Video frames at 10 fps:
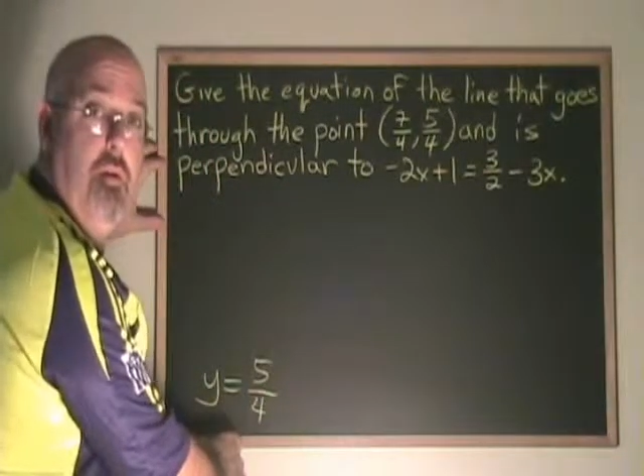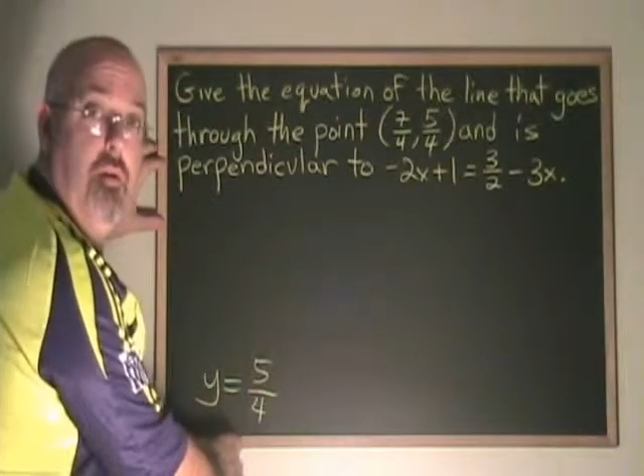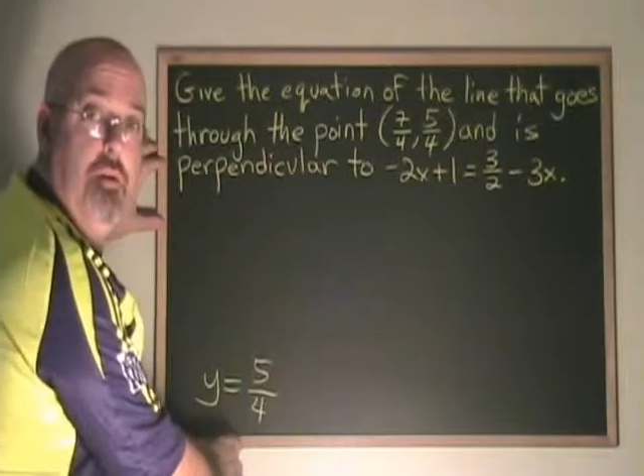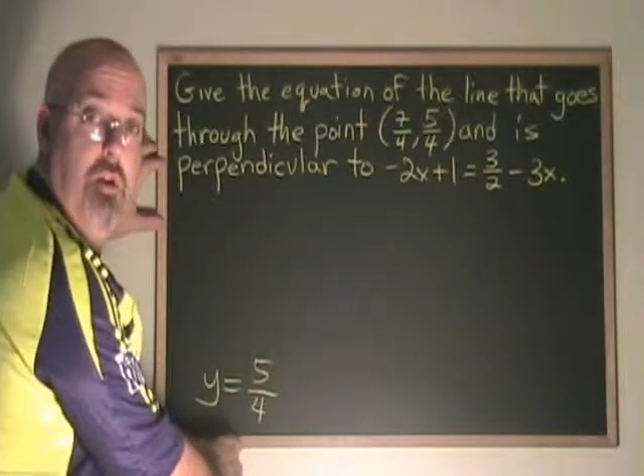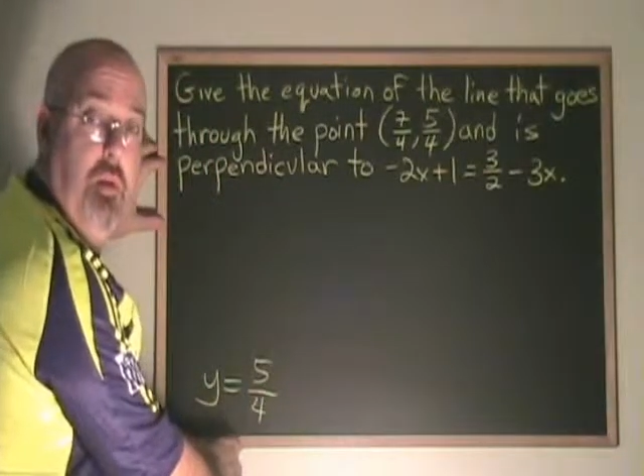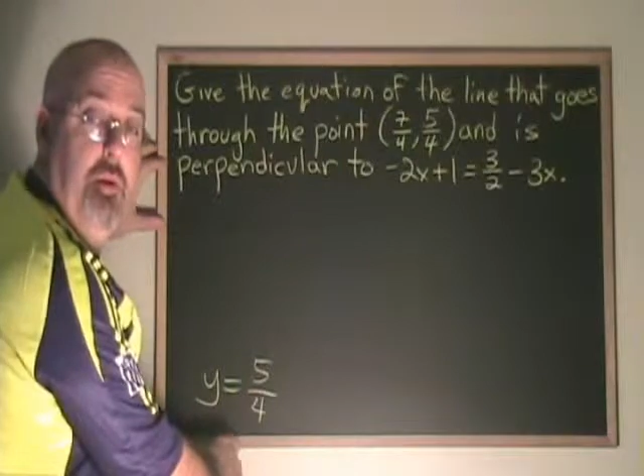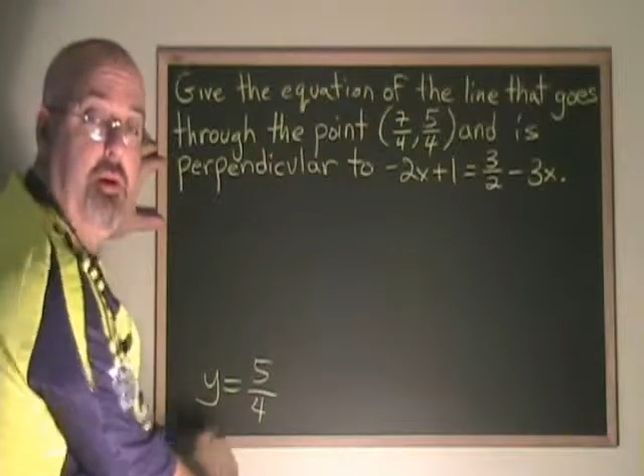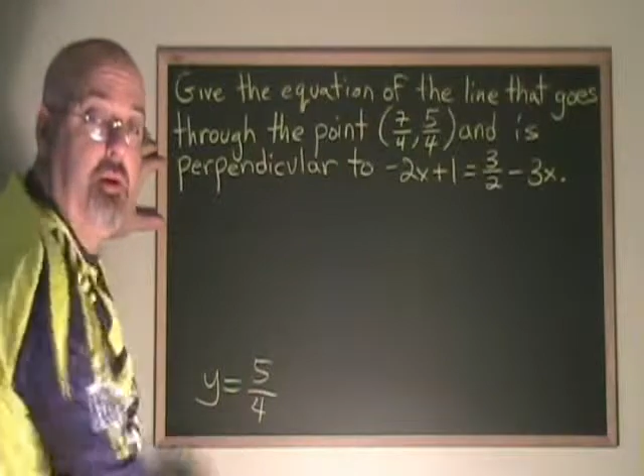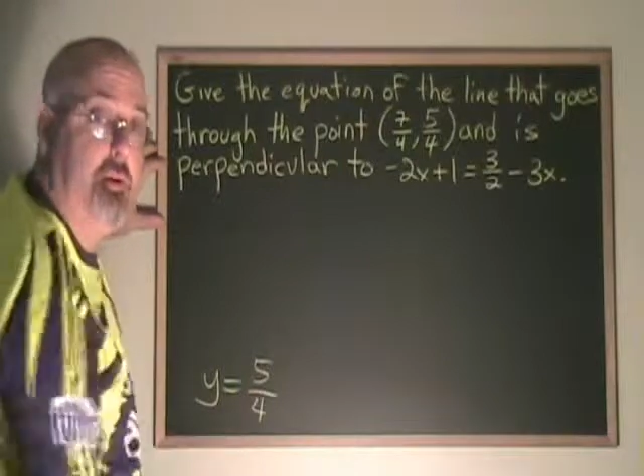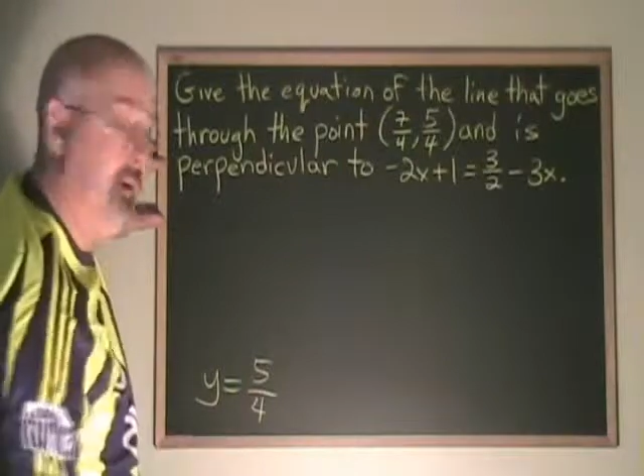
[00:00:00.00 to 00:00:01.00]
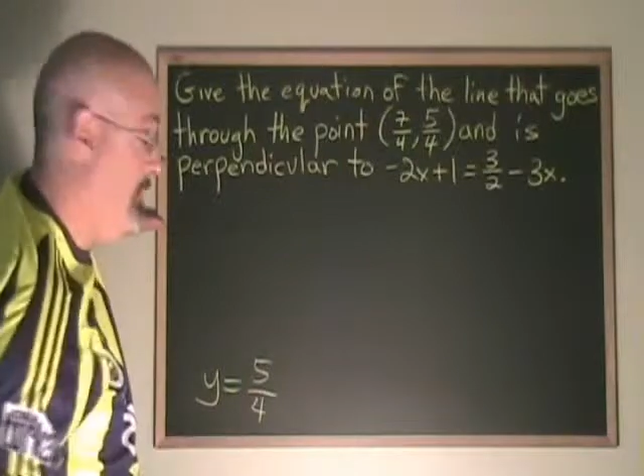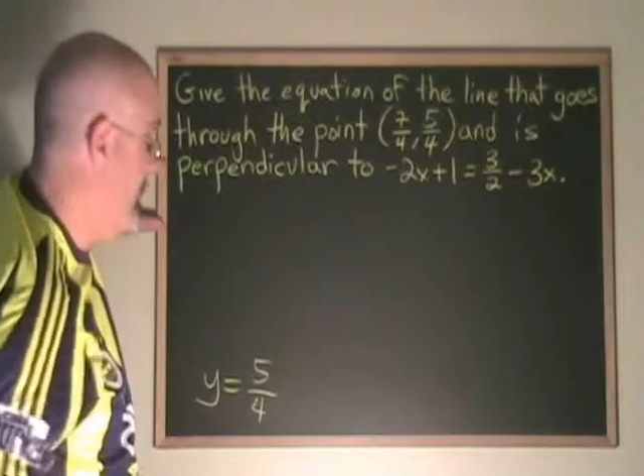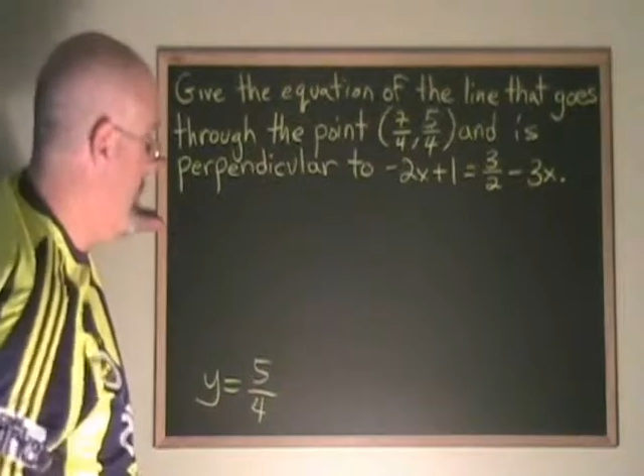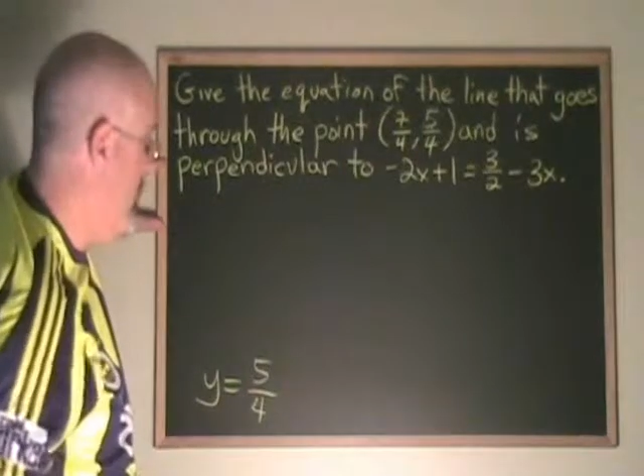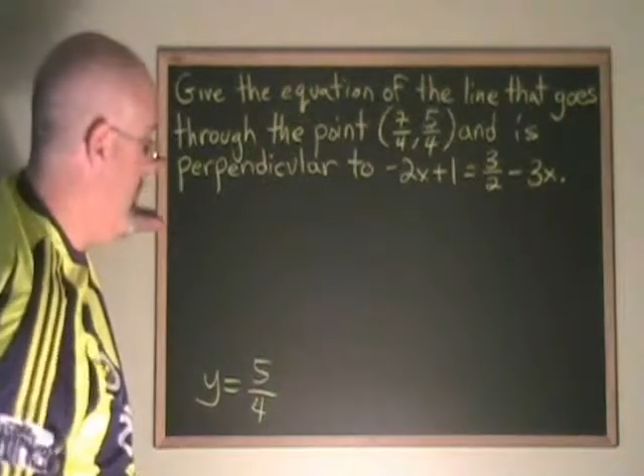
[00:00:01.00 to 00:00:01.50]
slope-intercept
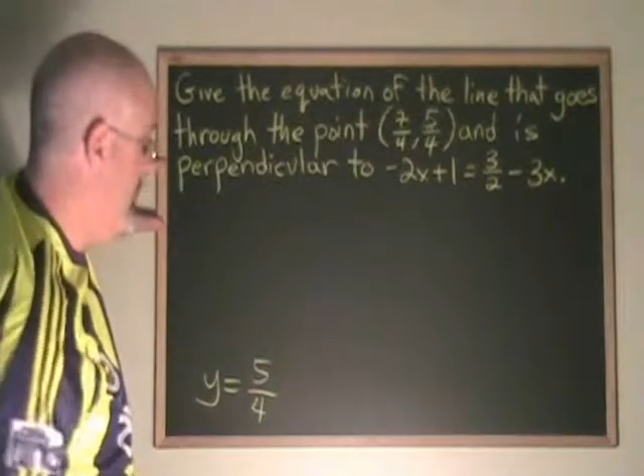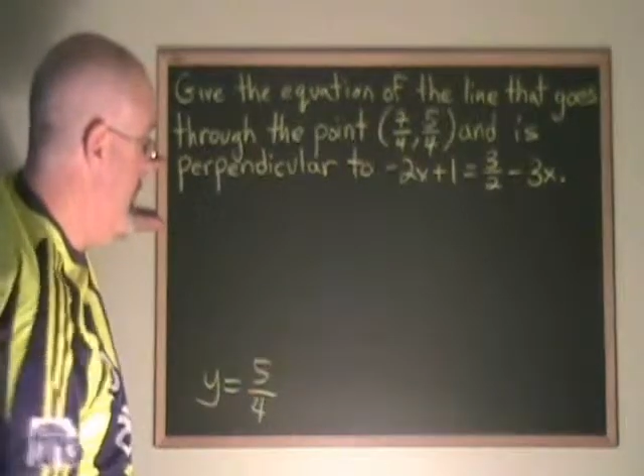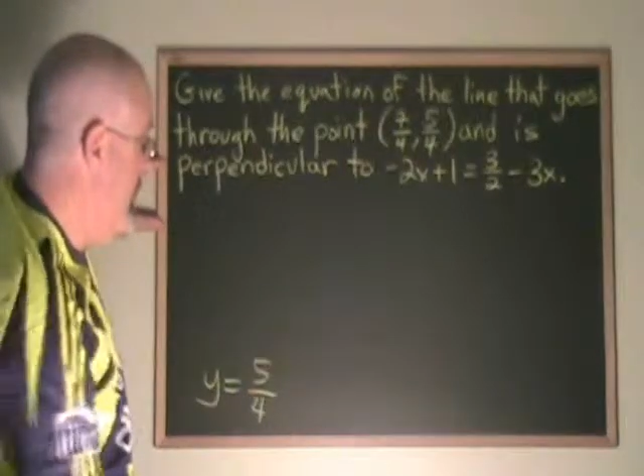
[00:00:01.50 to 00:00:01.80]
form